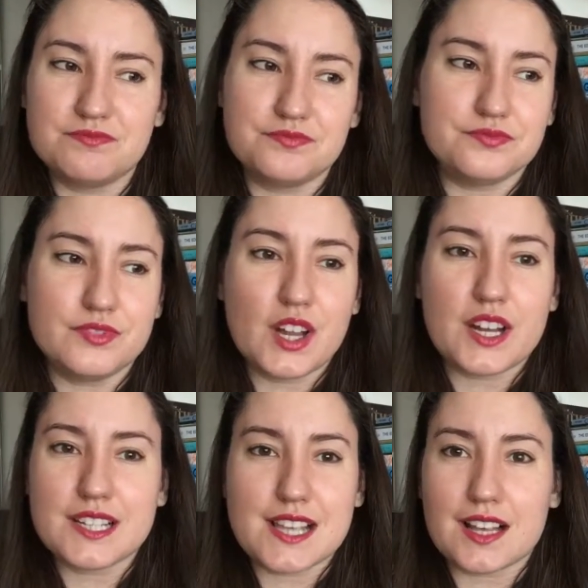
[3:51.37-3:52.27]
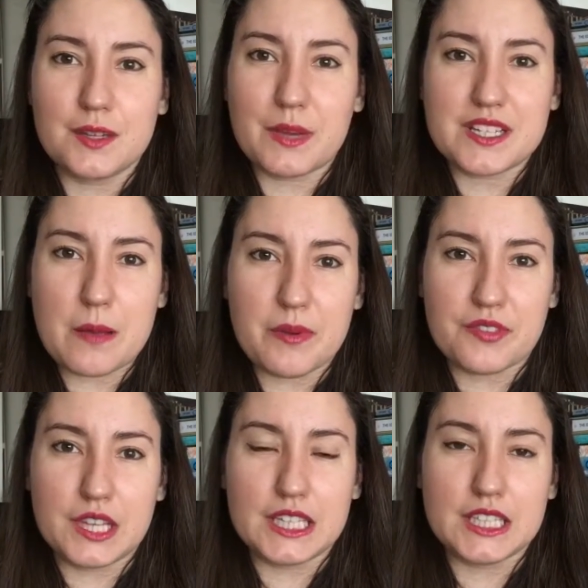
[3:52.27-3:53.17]
Not exactly my type of
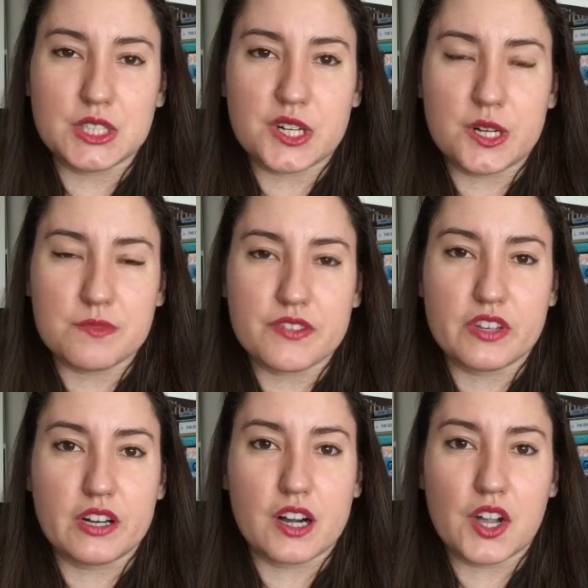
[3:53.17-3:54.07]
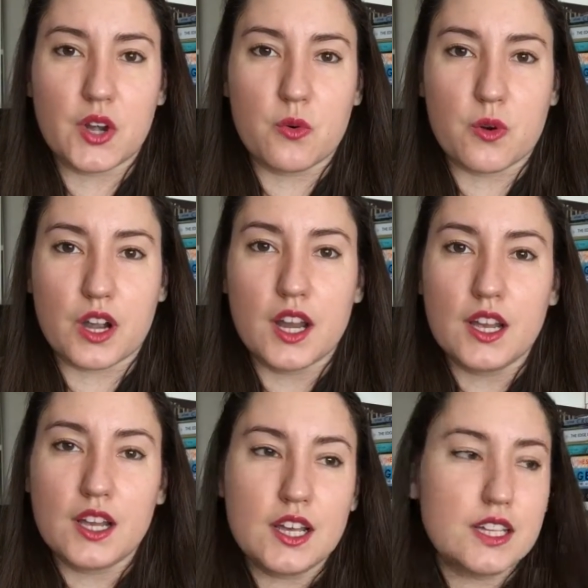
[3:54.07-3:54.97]
thing in terms of the art or
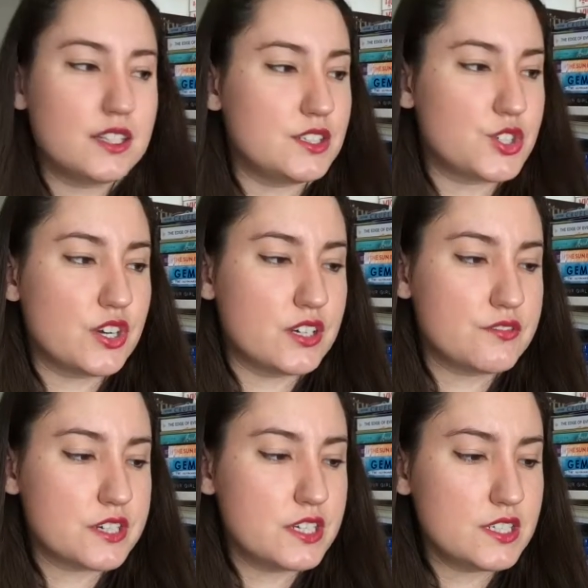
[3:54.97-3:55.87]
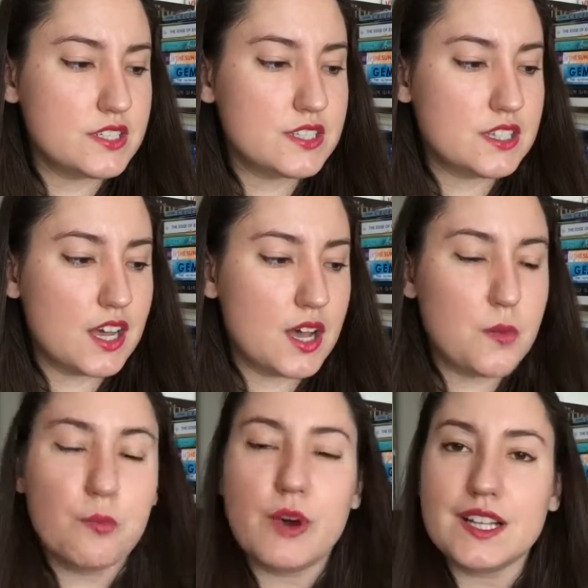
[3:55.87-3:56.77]
the genres,
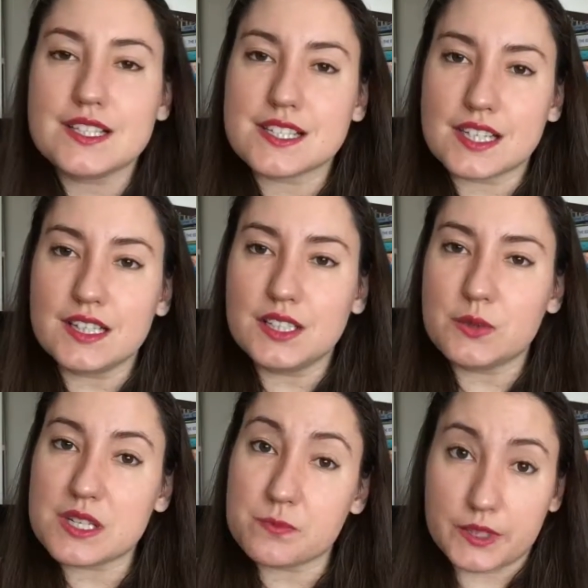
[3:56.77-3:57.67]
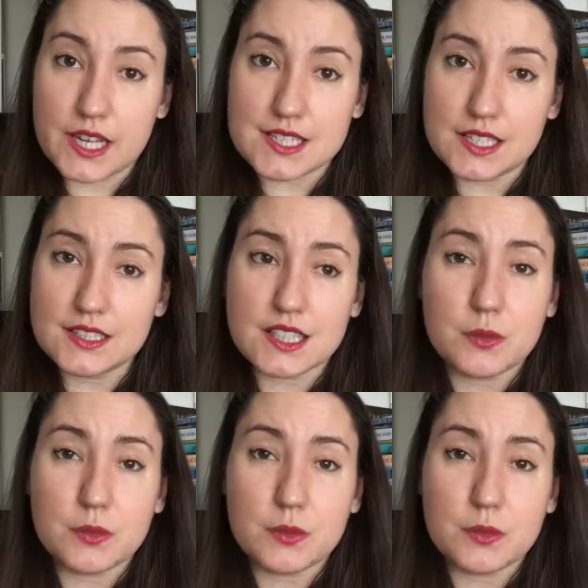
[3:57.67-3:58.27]
but still it was pleasant.